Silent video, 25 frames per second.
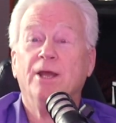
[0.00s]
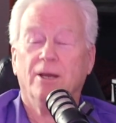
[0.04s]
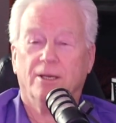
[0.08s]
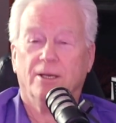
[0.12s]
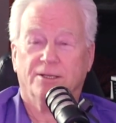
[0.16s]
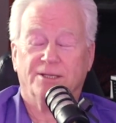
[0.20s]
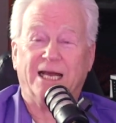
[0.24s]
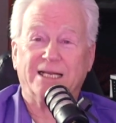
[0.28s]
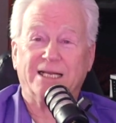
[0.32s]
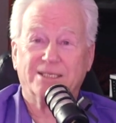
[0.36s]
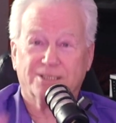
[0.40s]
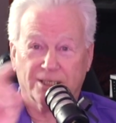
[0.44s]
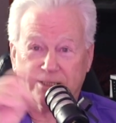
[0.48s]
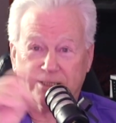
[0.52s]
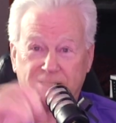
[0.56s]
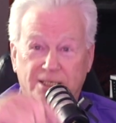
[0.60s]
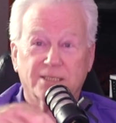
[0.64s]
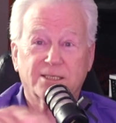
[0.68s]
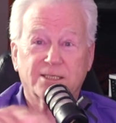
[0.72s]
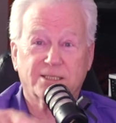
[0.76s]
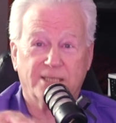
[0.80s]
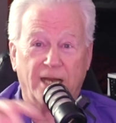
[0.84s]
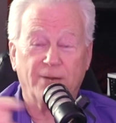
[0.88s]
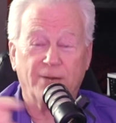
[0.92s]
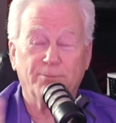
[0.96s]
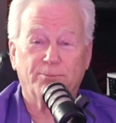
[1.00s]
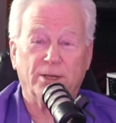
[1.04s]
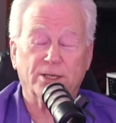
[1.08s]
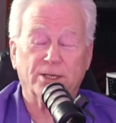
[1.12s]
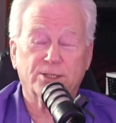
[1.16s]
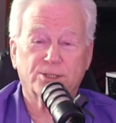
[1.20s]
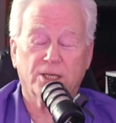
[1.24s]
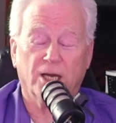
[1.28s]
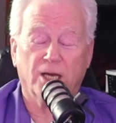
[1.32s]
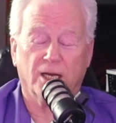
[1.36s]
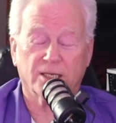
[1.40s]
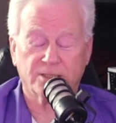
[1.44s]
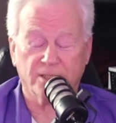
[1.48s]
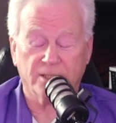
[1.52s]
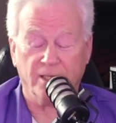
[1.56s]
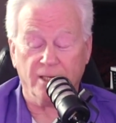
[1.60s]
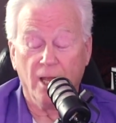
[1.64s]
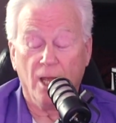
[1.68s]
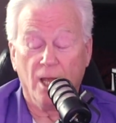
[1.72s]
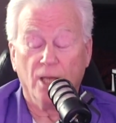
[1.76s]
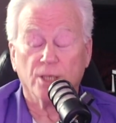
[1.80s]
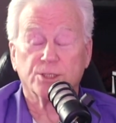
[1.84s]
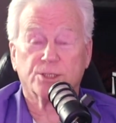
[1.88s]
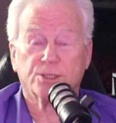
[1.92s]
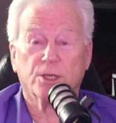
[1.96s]
That's a sustained pitch consonant.
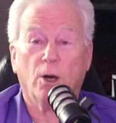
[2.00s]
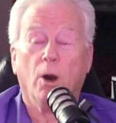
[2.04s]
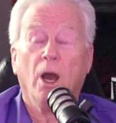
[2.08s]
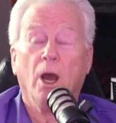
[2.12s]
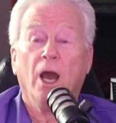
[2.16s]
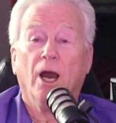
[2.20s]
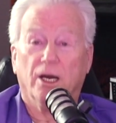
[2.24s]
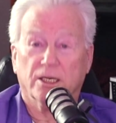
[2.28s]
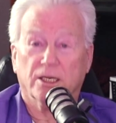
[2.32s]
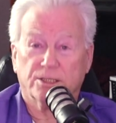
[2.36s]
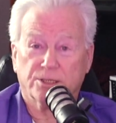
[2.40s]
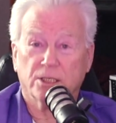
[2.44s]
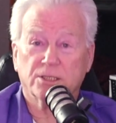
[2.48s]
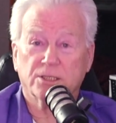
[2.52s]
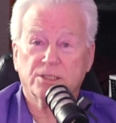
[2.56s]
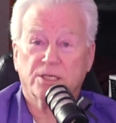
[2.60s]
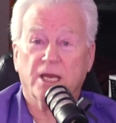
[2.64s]
Right. So let's just